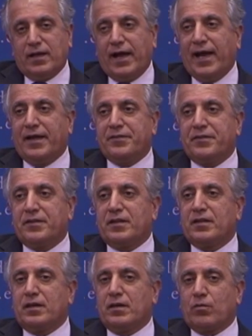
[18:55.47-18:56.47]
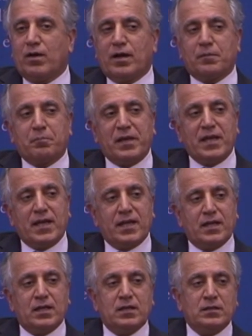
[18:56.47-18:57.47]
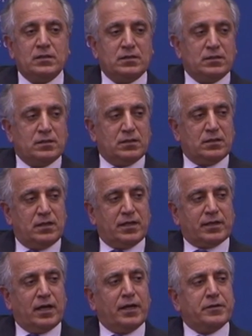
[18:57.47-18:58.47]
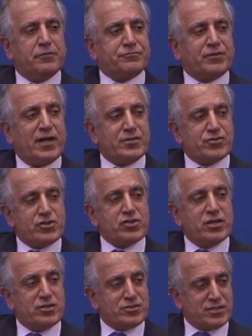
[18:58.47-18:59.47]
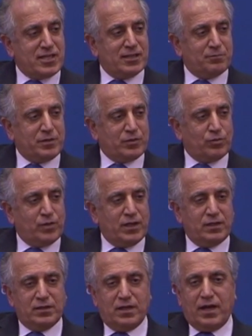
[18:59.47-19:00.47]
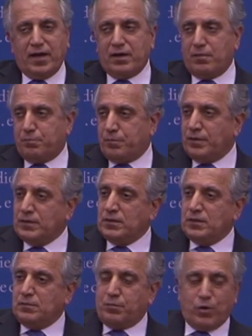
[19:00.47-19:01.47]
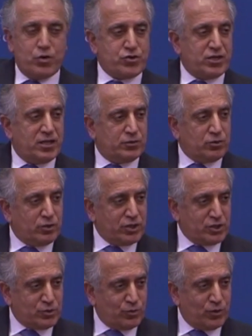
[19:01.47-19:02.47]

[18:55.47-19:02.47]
and Iraq being a kind of transition state between the Arab, Persian, and Turkish